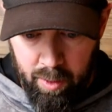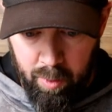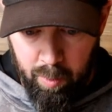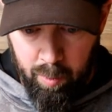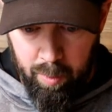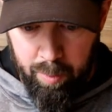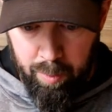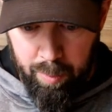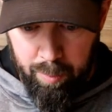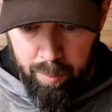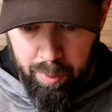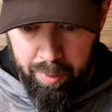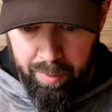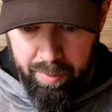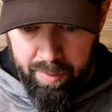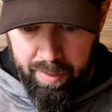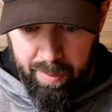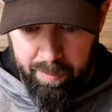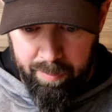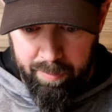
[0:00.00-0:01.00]
when we
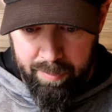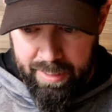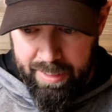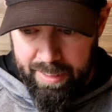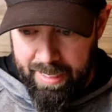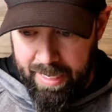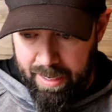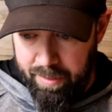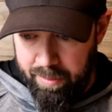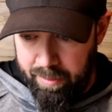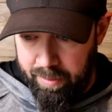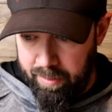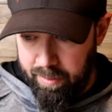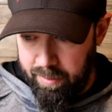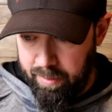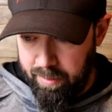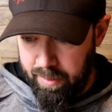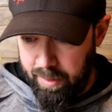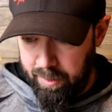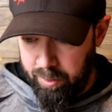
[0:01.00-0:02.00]
put them together,
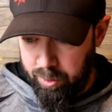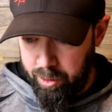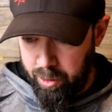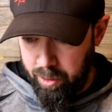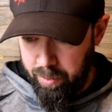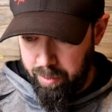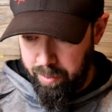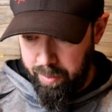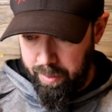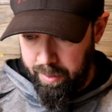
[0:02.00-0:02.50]
I'll show you